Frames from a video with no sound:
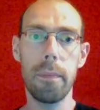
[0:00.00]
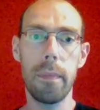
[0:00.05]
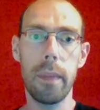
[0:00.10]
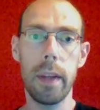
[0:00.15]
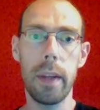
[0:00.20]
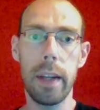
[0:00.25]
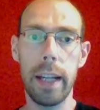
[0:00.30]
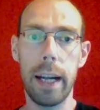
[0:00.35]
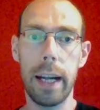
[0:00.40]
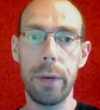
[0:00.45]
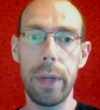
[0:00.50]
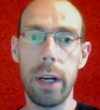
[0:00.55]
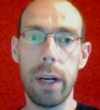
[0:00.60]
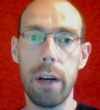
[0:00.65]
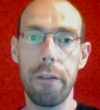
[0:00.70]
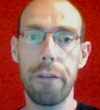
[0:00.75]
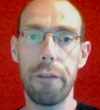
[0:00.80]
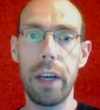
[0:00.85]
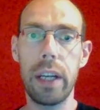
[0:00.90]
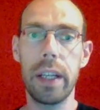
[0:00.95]
Now there are
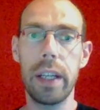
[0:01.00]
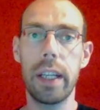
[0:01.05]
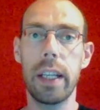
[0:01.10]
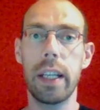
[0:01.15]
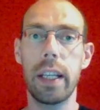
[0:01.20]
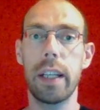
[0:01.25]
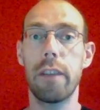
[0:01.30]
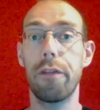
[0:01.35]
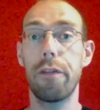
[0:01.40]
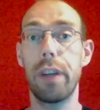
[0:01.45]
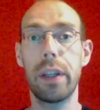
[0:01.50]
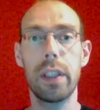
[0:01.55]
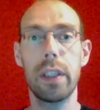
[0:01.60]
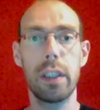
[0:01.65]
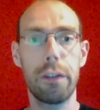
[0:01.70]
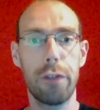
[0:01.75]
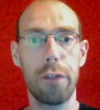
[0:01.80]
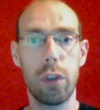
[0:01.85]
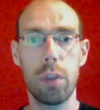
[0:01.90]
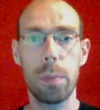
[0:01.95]
various
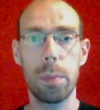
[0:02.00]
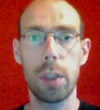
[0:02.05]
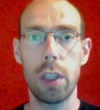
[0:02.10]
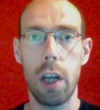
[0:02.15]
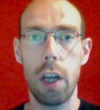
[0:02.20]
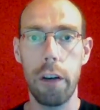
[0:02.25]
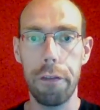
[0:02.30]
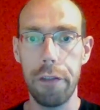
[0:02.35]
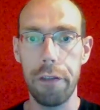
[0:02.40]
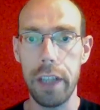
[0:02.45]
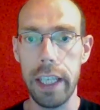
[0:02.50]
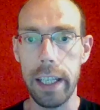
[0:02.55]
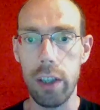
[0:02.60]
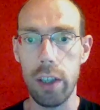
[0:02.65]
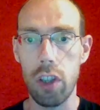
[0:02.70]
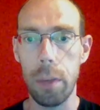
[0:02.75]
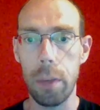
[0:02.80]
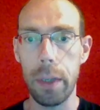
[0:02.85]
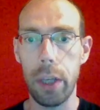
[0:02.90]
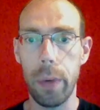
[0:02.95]
forms of
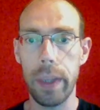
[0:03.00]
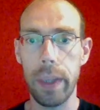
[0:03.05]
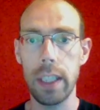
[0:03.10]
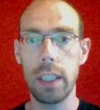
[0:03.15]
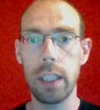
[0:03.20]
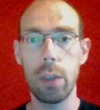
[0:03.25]
economic rent